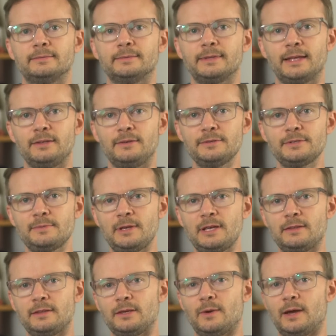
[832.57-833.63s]
It used to be
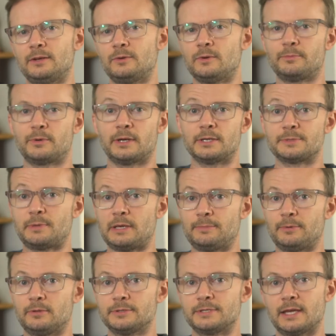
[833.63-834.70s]
that you had to impress
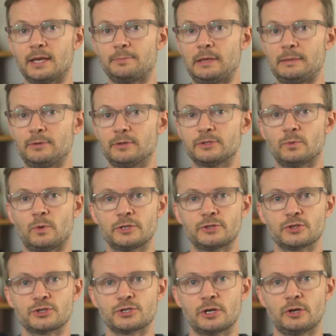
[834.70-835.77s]
people to get people to watch your
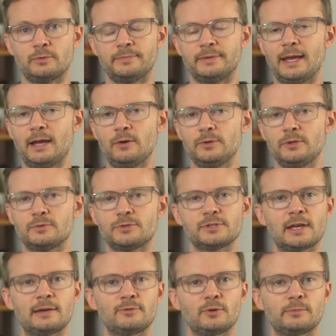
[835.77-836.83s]
show. Now you just
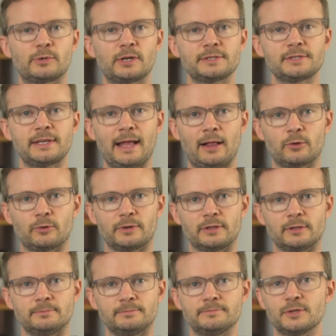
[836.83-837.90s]
have to impress the
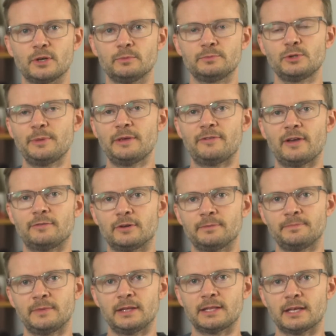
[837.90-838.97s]
algorithm. So do me a favor,
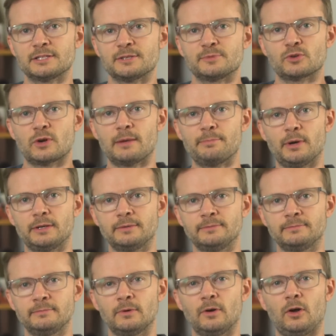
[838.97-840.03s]
hit that subscribe button.
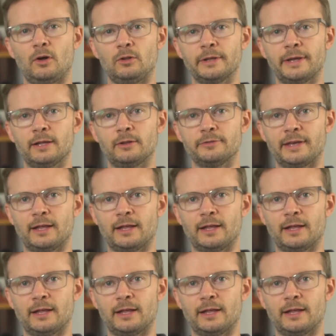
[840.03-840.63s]
All hail the